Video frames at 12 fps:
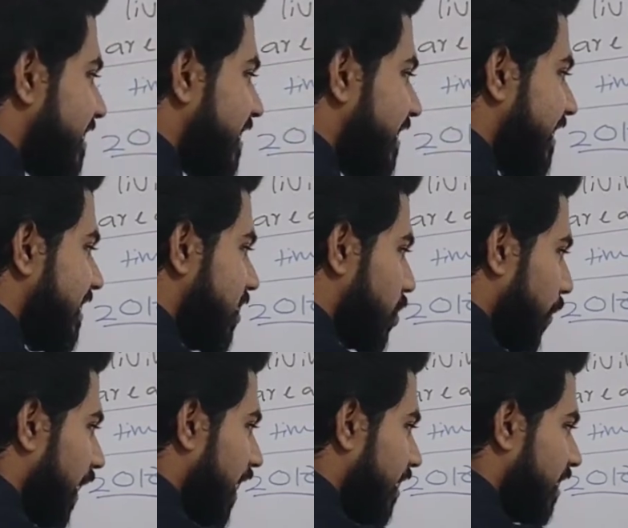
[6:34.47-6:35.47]
city in
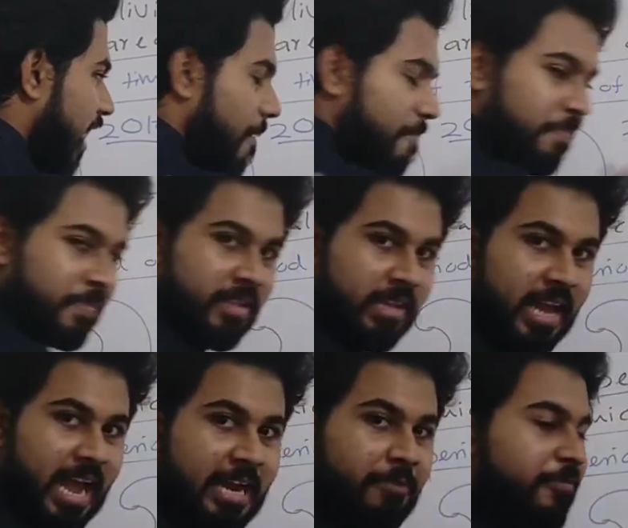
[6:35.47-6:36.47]
Sri Lanka.
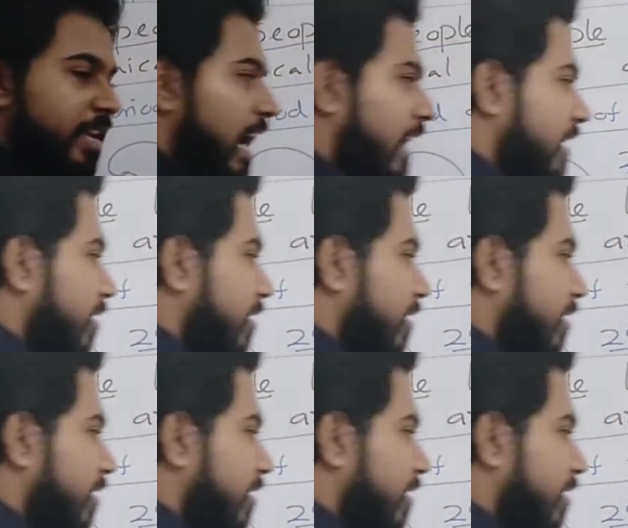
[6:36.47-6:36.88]
And we are